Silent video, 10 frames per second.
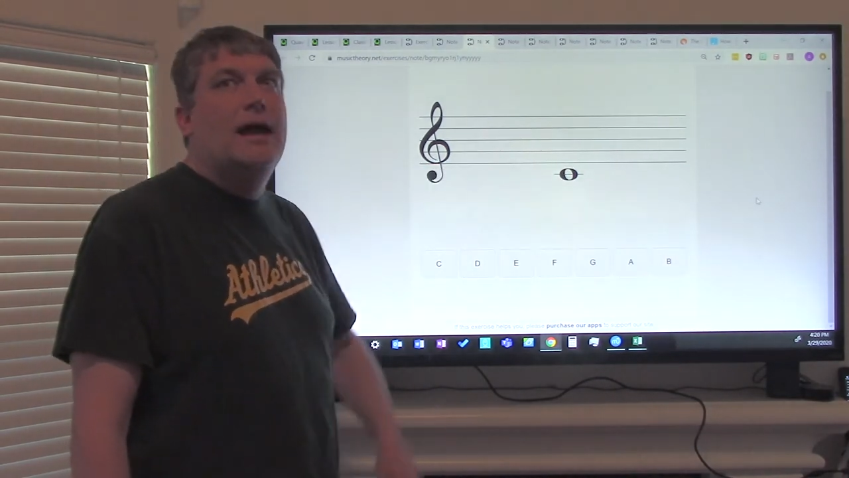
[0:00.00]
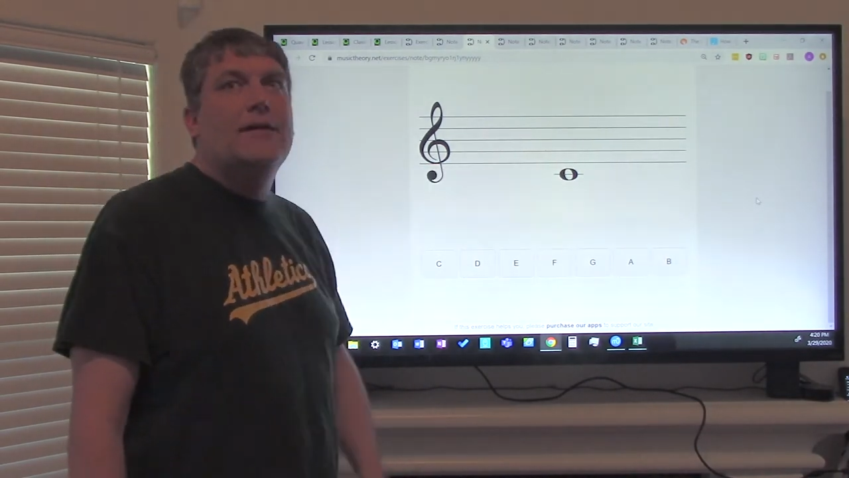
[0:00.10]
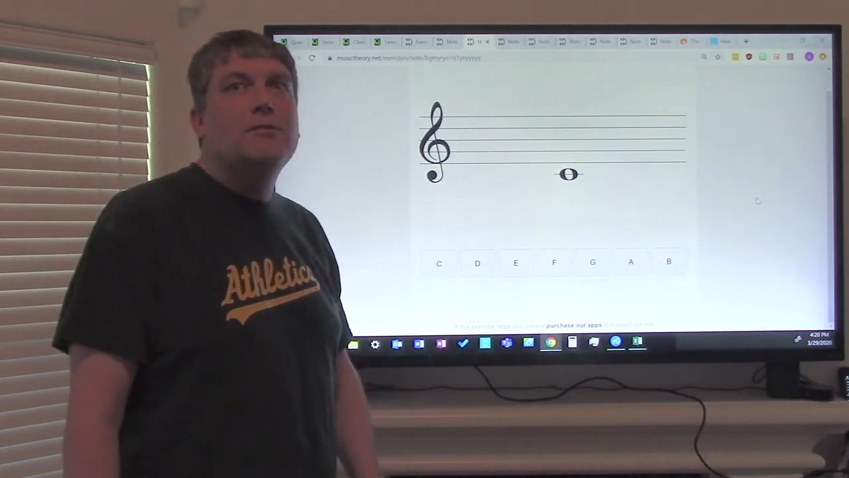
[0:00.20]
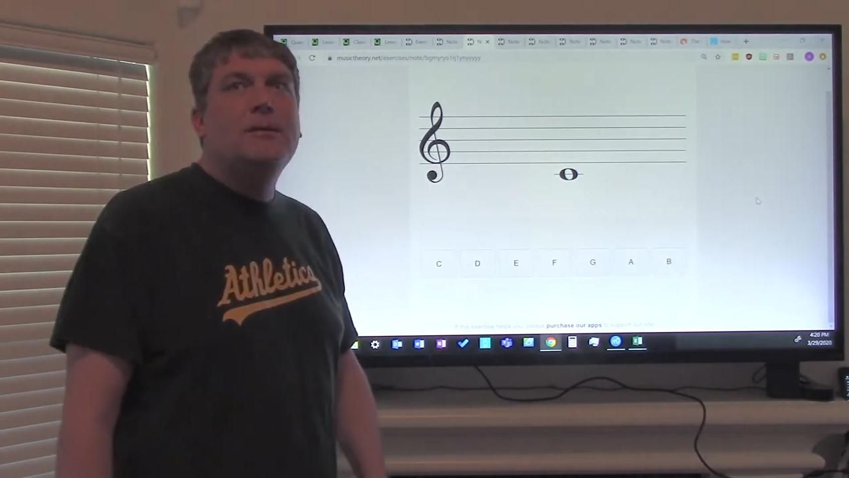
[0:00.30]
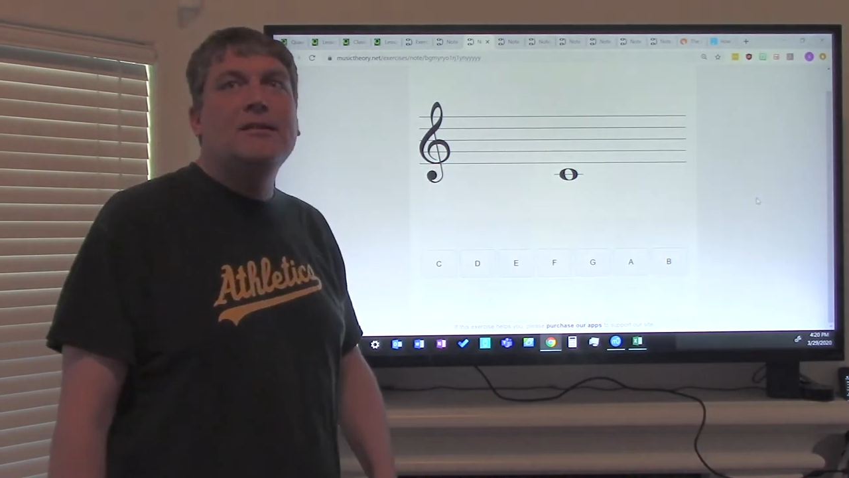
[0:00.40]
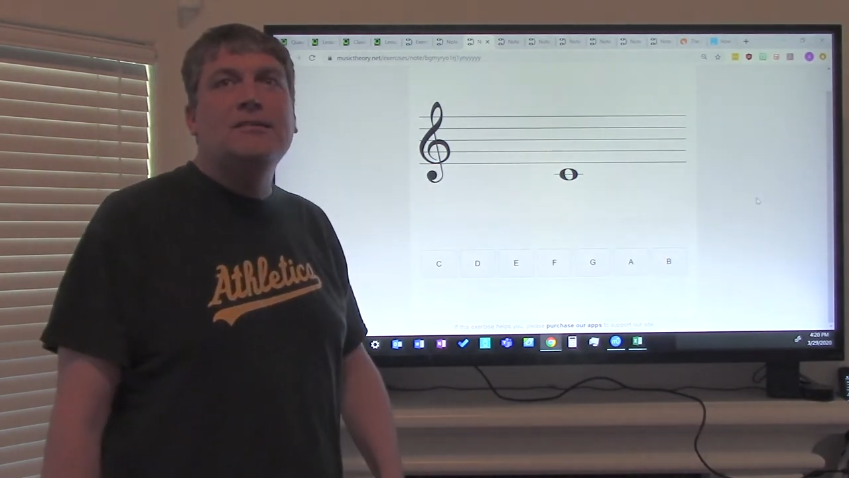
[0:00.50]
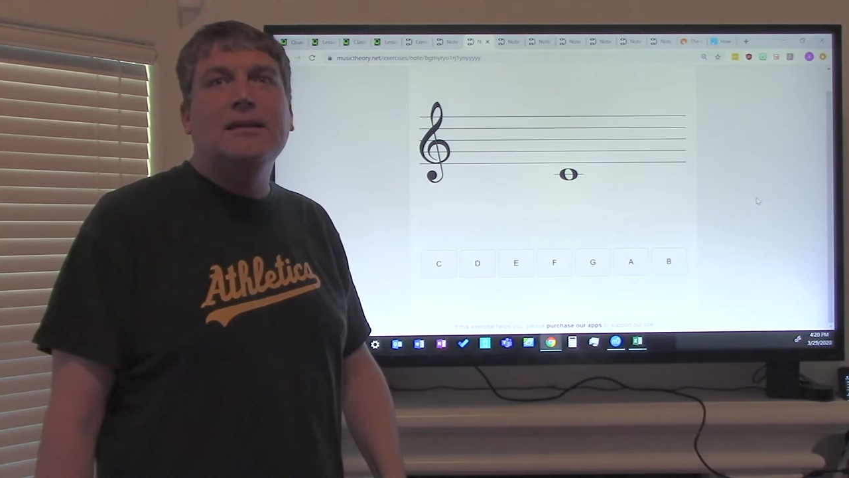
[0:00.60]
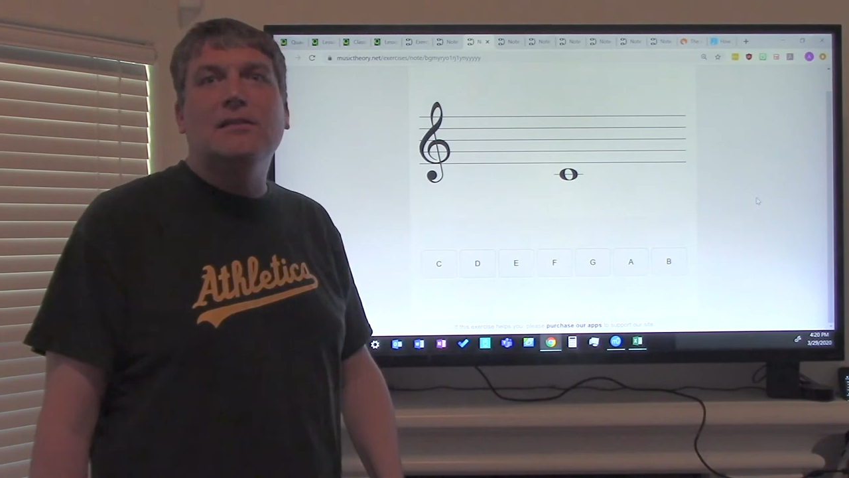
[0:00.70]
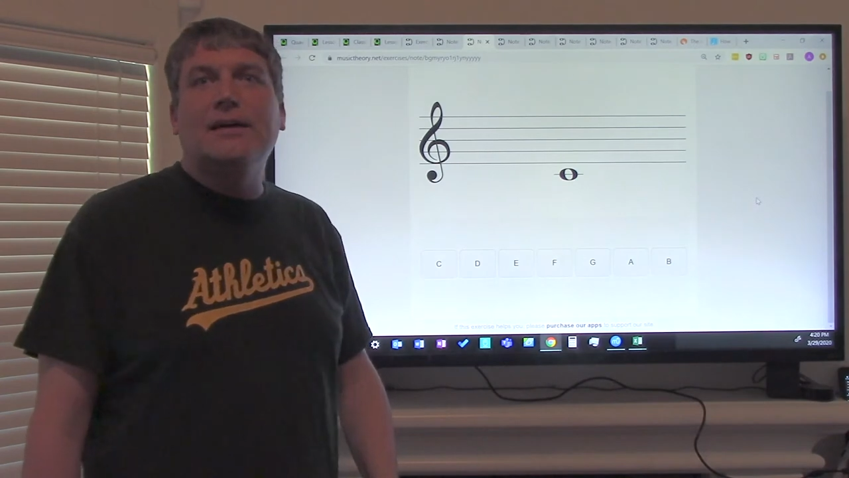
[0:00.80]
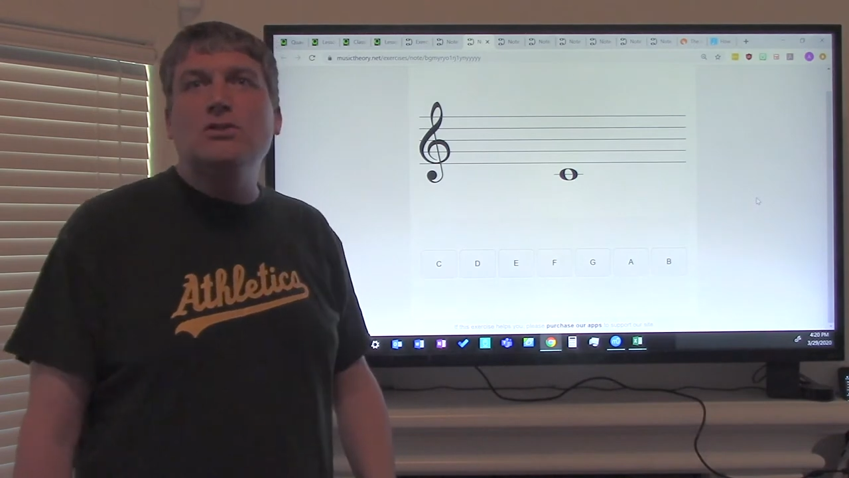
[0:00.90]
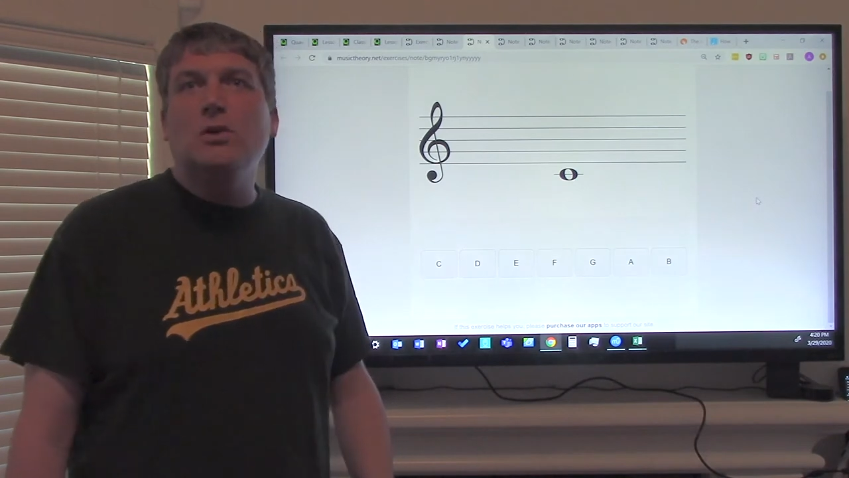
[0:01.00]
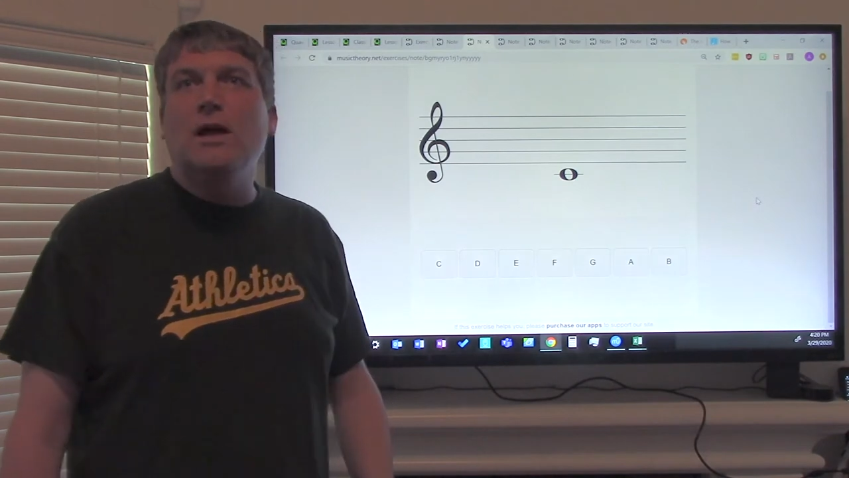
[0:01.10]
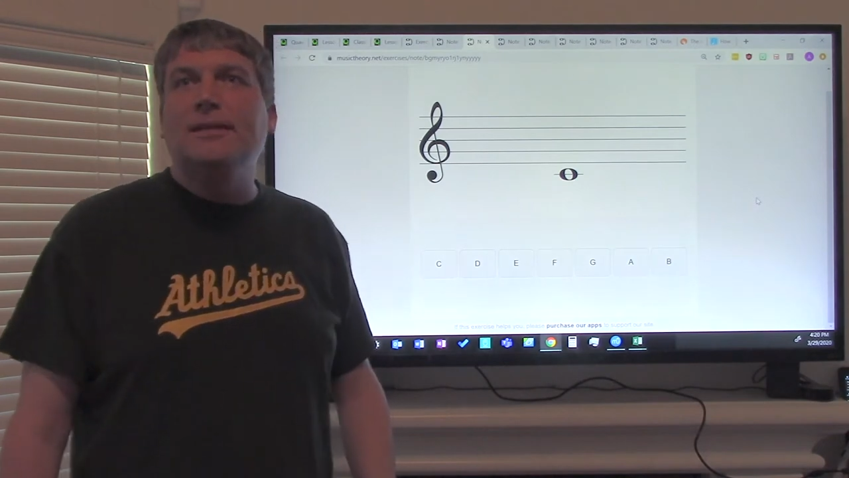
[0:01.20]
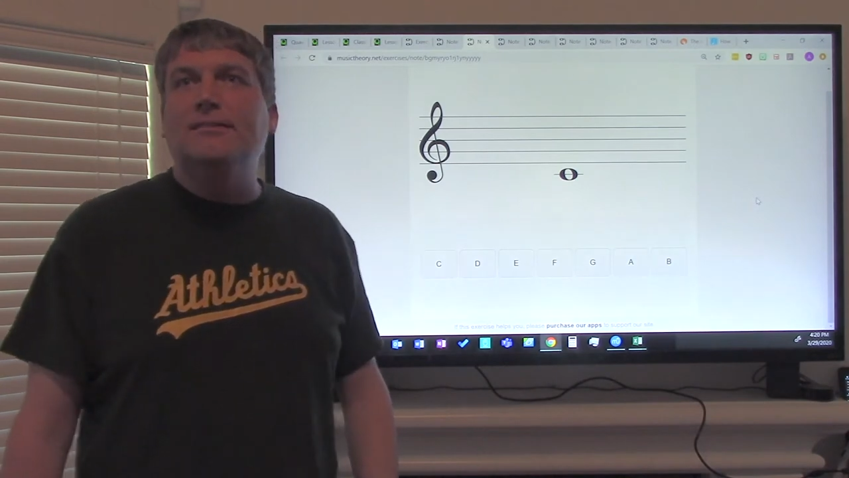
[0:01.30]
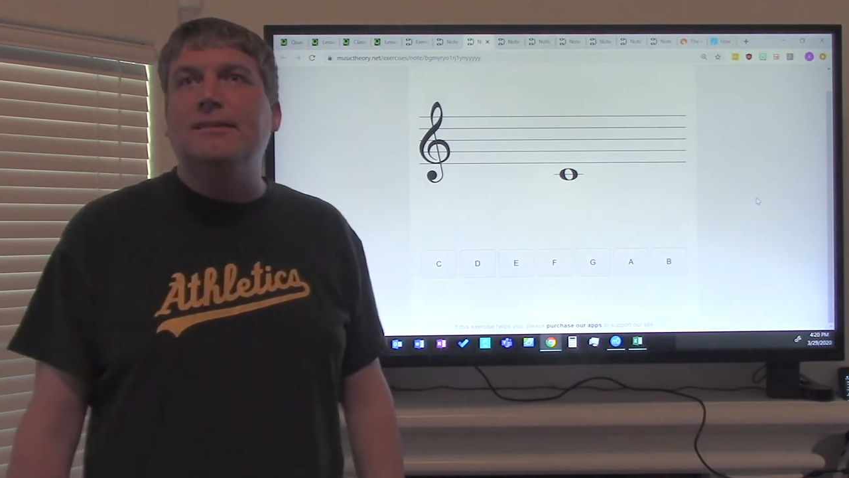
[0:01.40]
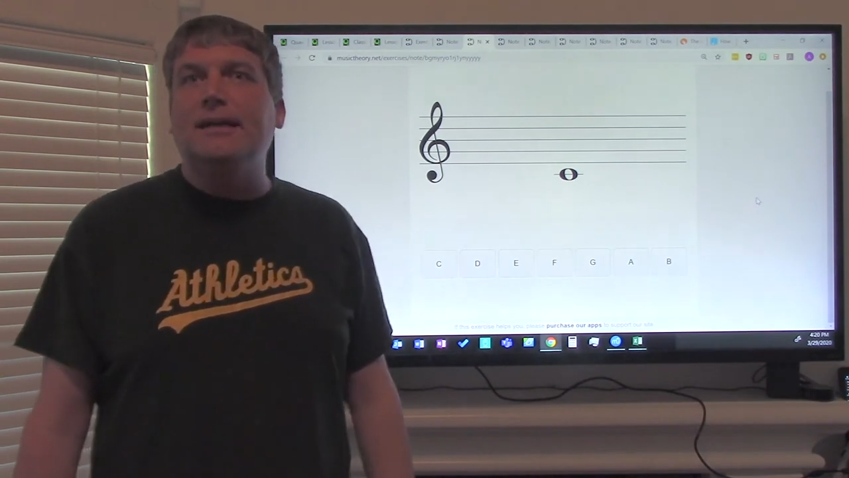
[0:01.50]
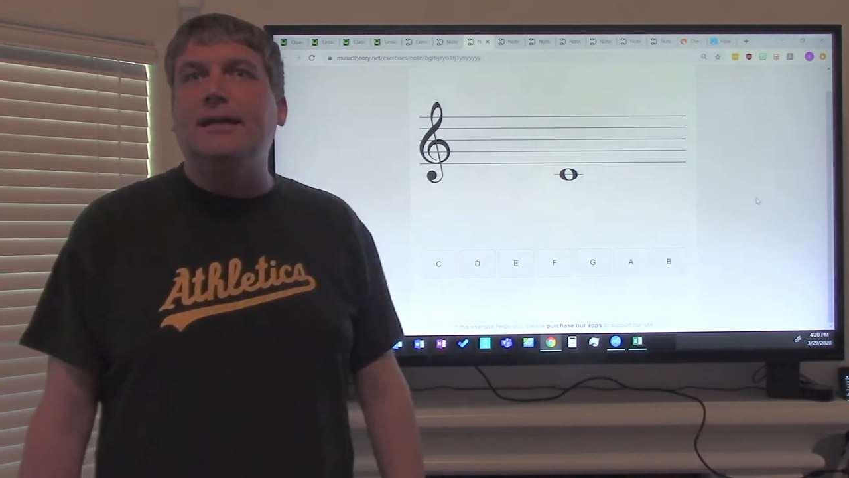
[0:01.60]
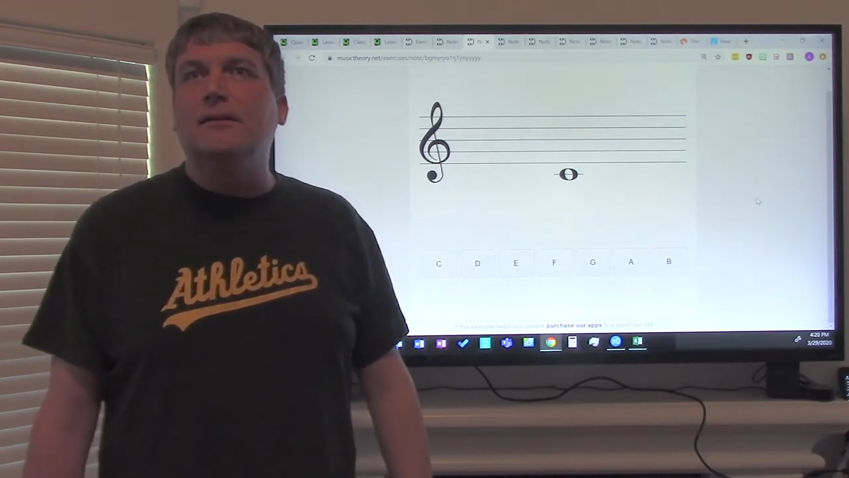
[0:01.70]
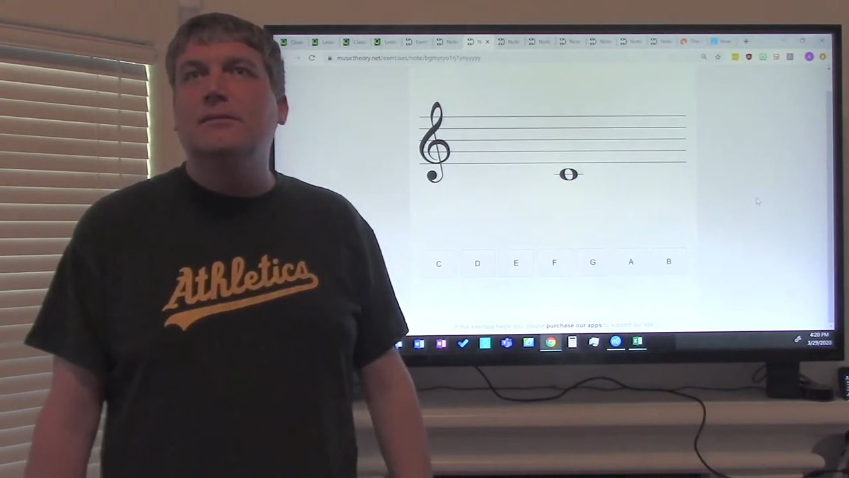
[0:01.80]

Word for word: Everybody say ledger line C.